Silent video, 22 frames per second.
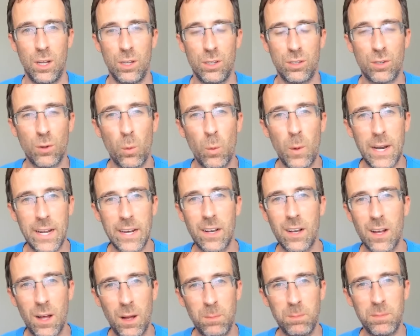So, when
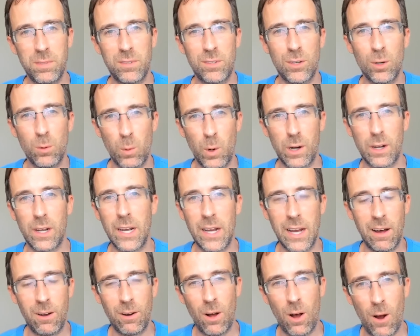it comes to
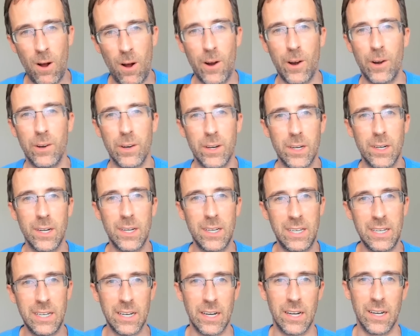working out hard,
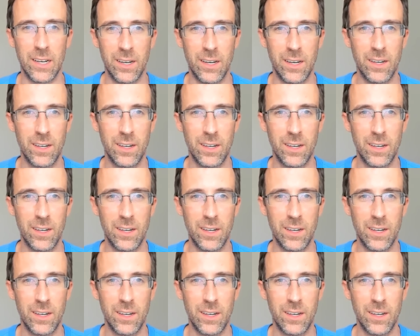again,